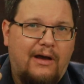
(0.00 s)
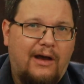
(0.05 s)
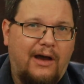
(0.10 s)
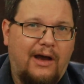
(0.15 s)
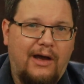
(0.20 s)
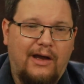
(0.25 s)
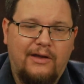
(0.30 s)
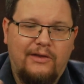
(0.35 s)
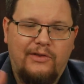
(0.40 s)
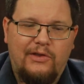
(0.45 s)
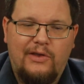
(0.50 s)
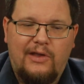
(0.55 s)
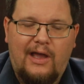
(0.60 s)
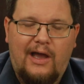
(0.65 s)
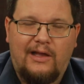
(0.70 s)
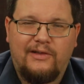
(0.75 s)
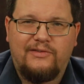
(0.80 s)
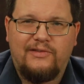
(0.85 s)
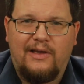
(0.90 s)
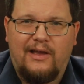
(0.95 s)
Uh, you
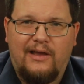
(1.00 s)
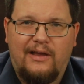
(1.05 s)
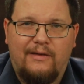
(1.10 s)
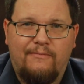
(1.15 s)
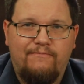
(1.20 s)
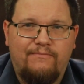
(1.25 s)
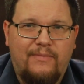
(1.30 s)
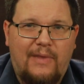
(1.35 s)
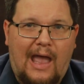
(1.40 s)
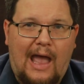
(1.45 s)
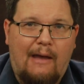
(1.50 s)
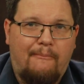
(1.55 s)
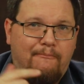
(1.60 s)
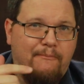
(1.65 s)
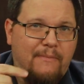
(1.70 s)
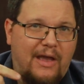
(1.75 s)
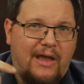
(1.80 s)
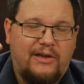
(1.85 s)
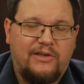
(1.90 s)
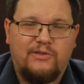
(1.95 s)
got uh,
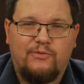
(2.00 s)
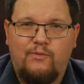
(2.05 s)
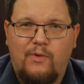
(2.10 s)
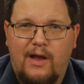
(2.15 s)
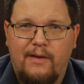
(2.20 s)
APMEX